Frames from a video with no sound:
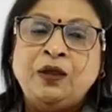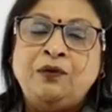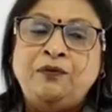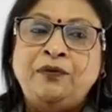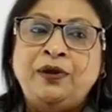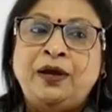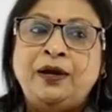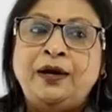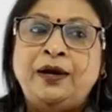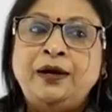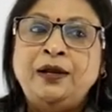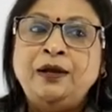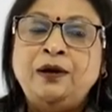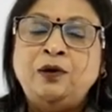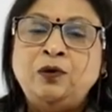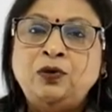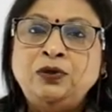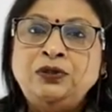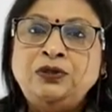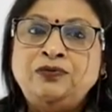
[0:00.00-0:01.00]
We are
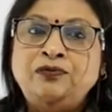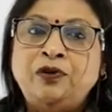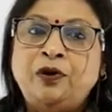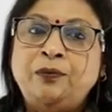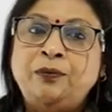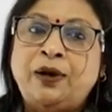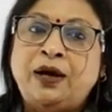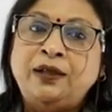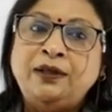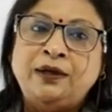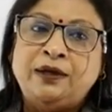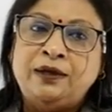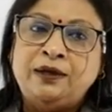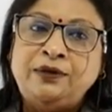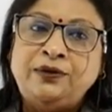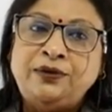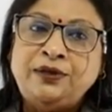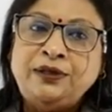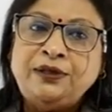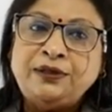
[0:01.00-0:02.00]
getting loans from other
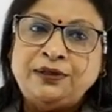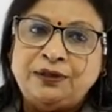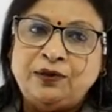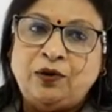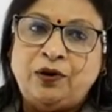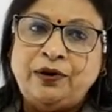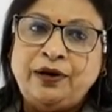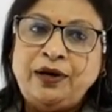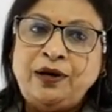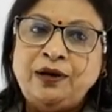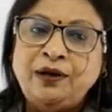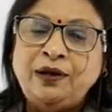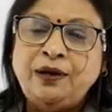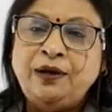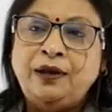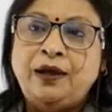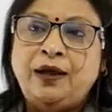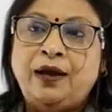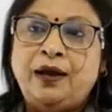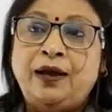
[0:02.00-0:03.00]
countries, all right?
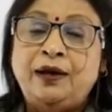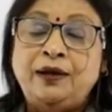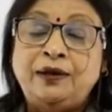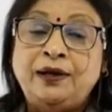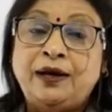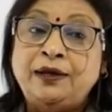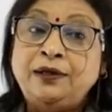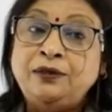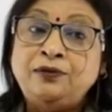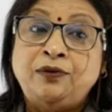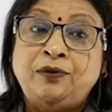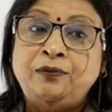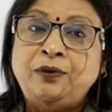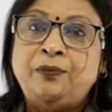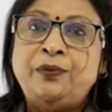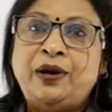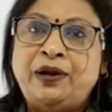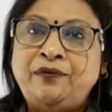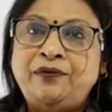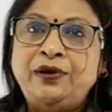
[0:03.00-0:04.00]
And that is from the
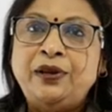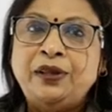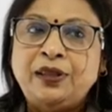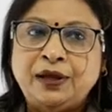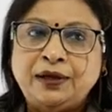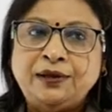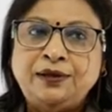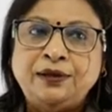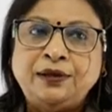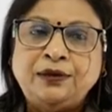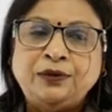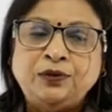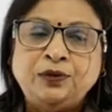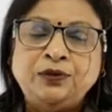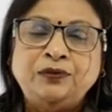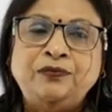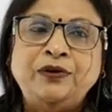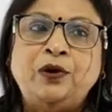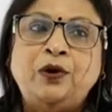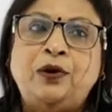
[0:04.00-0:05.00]
private sector, so
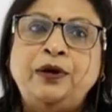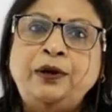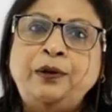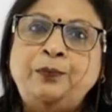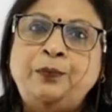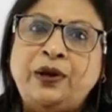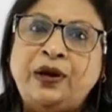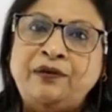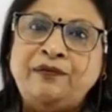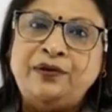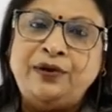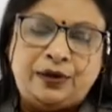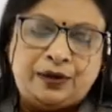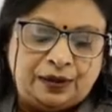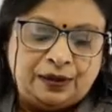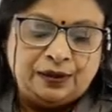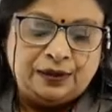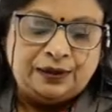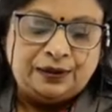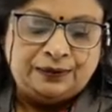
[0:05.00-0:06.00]
we call it
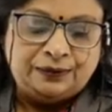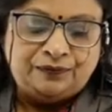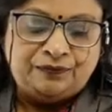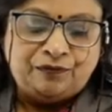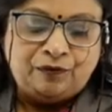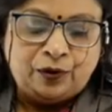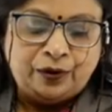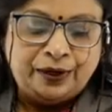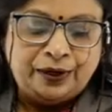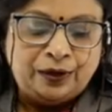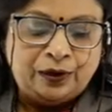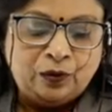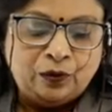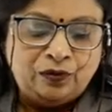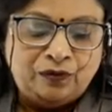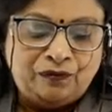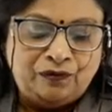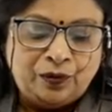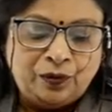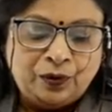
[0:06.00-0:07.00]
private uh, foreign
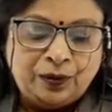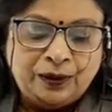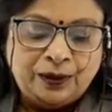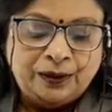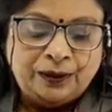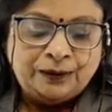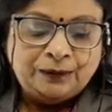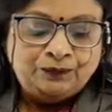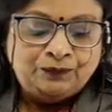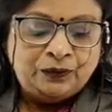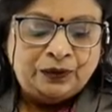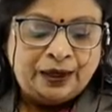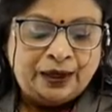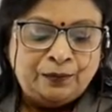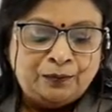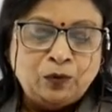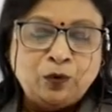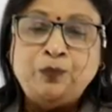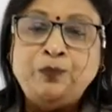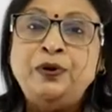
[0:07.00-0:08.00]
loan flow.
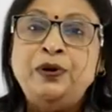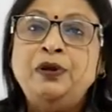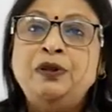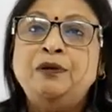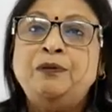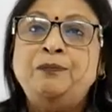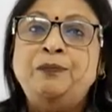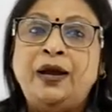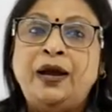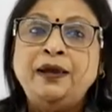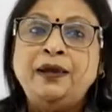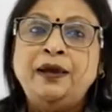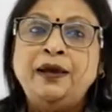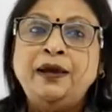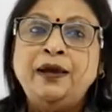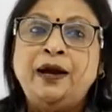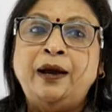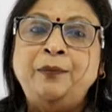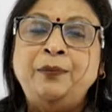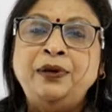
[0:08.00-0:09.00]
Then movements of
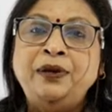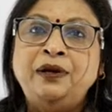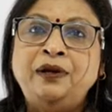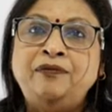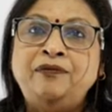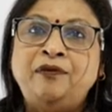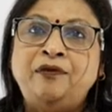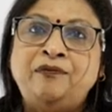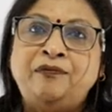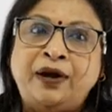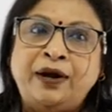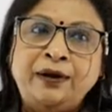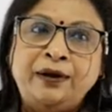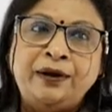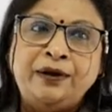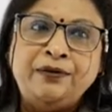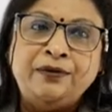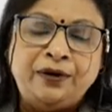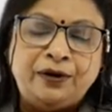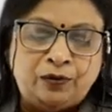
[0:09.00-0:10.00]
banking capital from one
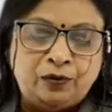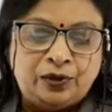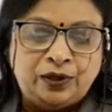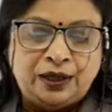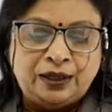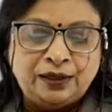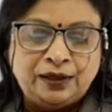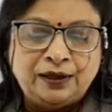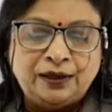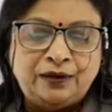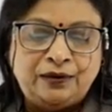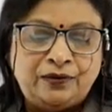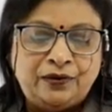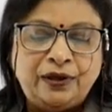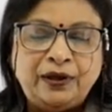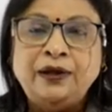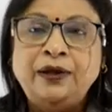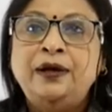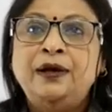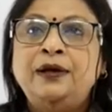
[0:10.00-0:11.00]
country to the other
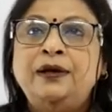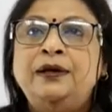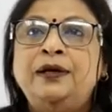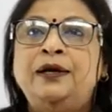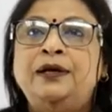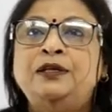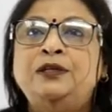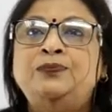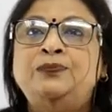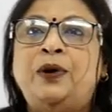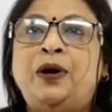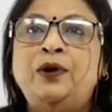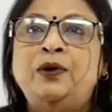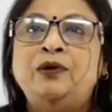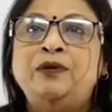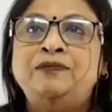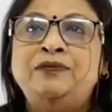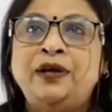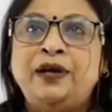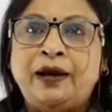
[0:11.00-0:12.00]
country, that is
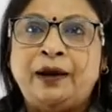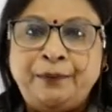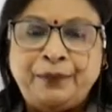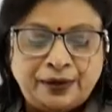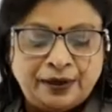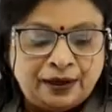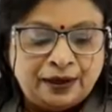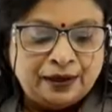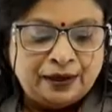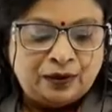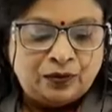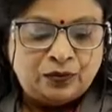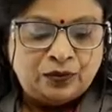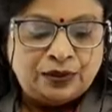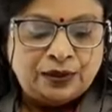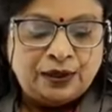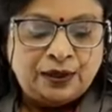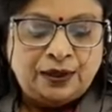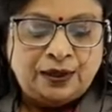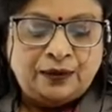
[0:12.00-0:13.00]
part of the capital
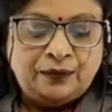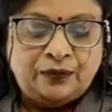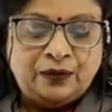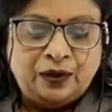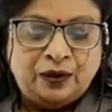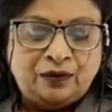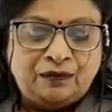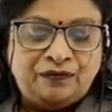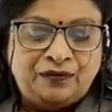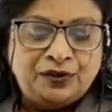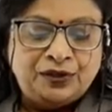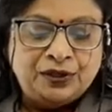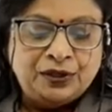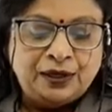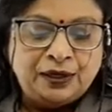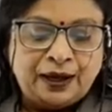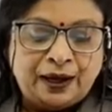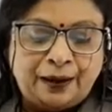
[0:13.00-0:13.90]
account. Then official